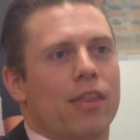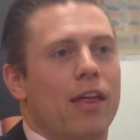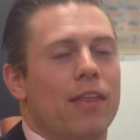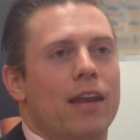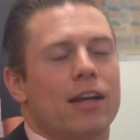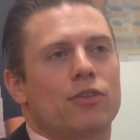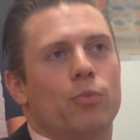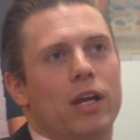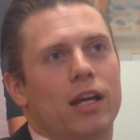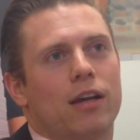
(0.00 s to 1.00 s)
Then the next
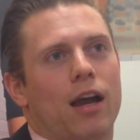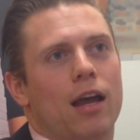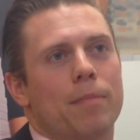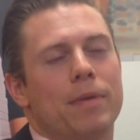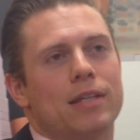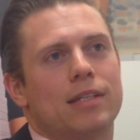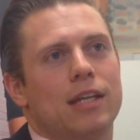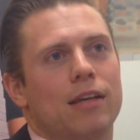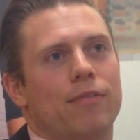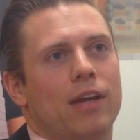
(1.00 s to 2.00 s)
week I had a Miz
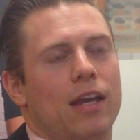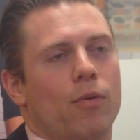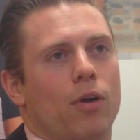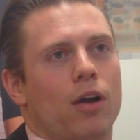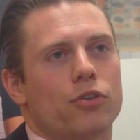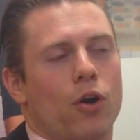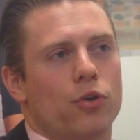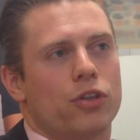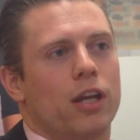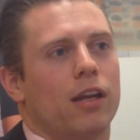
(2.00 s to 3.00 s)
TV where I was
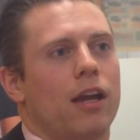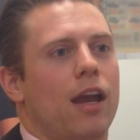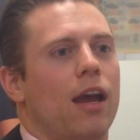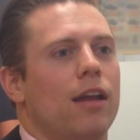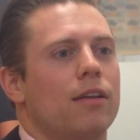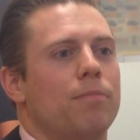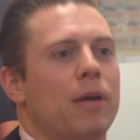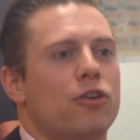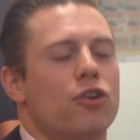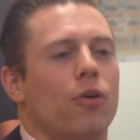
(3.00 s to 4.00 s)
hosting and
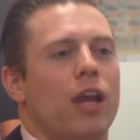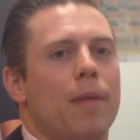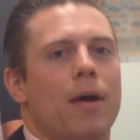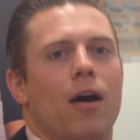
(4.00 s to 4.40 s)
Big Show came